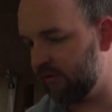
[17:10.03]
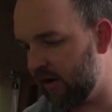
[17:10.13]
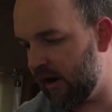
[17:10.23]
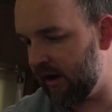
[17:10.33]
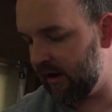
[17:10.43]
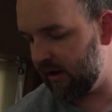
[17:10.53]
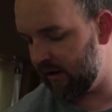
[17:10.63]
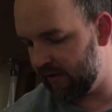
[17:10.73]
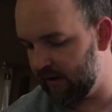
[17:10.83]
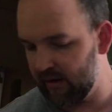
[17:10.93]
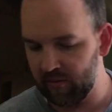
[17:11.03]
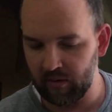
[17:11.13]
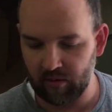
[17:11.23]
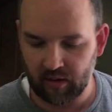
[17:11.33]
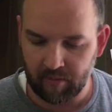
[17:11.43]
dry, and then
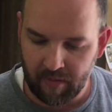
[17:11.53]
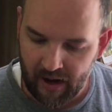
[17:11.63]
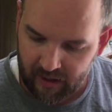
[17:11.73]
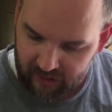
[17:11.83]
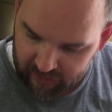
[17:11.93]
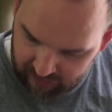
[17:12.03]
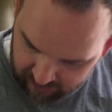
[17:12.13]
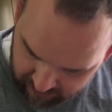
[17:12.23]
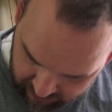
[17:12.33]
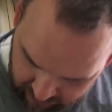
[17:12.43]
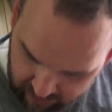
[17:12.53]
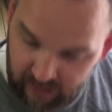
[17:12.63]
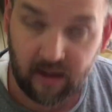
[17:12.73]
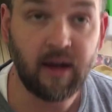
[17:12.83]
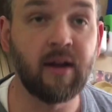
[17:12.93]
we will come back
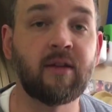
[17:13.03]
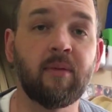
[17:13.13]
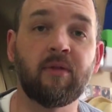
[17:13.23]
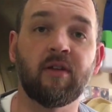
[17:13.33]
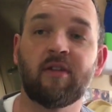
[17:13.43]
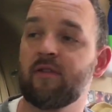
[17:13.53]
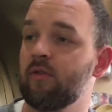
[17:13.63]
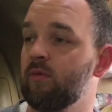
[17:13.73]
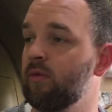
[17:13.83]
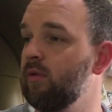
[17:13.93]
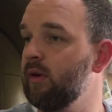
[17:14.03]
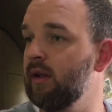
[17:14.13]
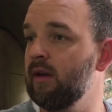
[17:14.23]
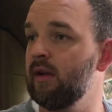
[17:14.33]
and attempt to screw in